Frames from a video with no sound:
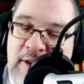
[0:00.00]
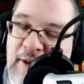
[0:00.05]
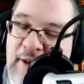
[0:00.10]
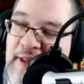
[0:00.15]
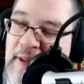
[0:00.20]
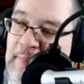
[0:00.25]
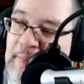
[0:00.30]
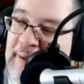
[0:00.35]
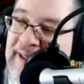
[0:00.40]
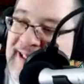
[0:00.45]

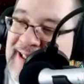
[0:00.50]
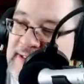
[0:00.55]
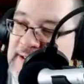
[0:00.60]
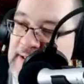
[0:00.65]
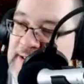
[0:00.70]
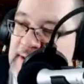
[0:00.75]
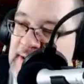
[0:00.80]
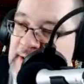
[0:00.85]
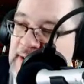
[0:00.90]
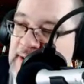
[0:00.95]
the
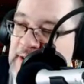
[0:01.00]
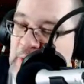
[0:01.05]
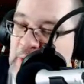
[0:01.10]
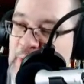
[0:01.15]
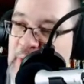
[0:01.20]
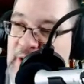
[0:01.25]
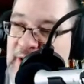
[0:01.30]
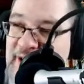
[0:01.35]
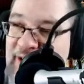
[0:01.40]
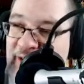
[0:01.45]
peasants
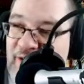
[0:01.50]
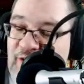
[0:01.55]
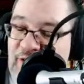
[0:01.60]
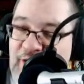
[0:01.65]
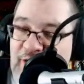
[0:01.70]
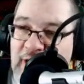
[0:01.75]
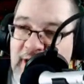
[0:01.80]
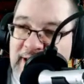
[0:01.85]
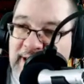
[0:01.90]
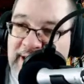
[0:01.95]
were
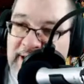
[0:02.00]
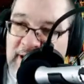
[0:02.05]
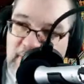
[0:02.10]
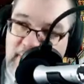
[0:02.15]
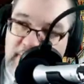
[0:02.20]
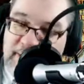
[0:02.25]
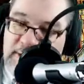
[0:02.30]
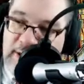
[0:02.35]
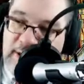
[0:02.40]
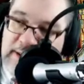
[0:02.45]
confronting
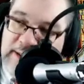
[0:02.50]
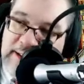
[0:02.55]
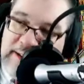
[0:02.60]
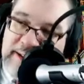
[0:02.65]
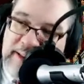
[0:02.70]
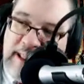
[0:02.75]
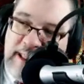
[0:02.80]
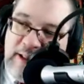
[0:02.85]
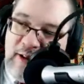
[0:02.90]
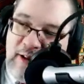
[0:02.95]
Richard
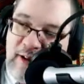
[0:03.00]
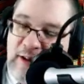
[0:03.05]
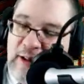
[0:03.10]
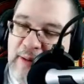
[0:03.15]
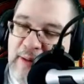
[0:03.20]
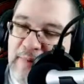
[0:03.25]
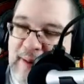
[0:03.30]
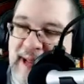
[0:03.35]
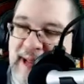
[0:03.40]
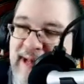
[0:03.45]
II on
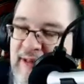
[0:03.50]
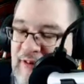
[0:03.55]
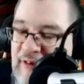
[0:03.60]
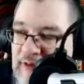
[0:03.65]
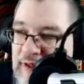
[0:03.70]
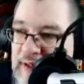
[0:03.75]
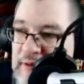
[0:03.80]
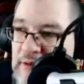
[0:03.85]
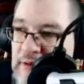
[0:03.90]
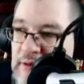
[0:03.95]
the
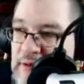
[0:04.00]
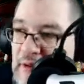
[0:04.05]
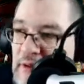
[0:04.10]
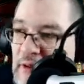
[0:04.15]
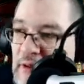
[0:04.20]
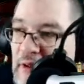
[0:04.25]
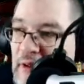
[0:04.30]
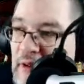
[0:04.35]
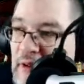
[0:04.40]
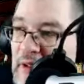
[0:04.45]
battlefield.
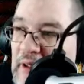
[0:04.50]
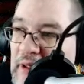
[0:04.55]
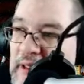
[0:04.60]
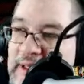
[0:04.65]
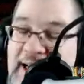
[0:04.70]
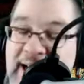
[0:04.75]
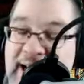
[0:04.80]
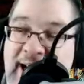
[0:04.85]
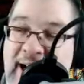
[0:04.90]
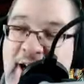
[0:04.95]

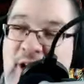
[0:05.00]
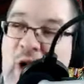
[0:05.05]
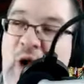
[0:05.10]
They had